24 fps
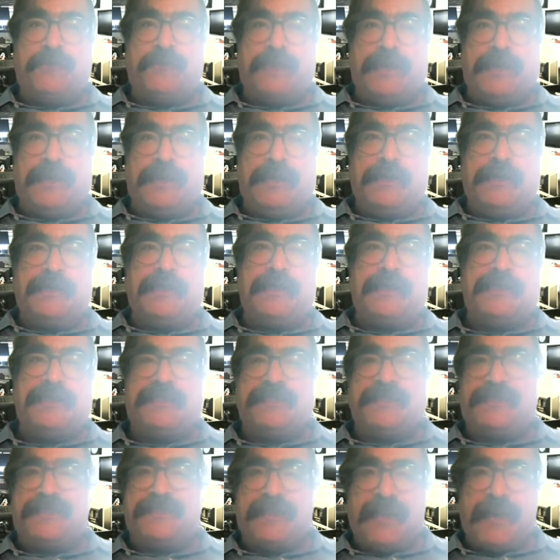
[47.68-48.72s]
to be the
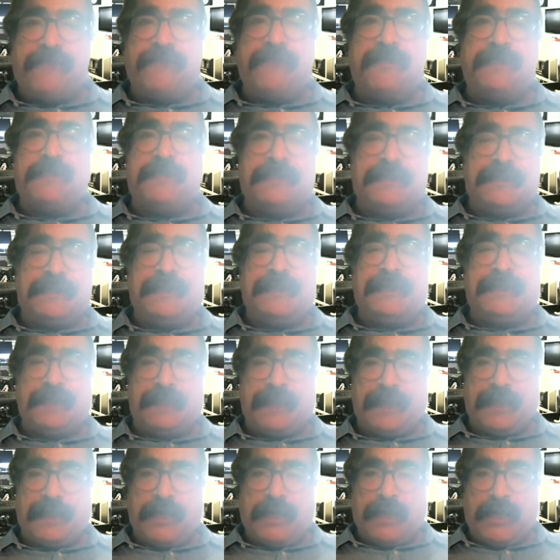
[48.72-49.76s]

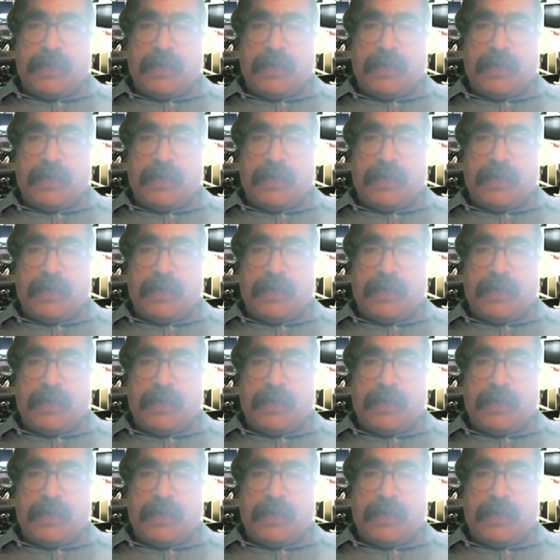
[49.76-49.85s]
17th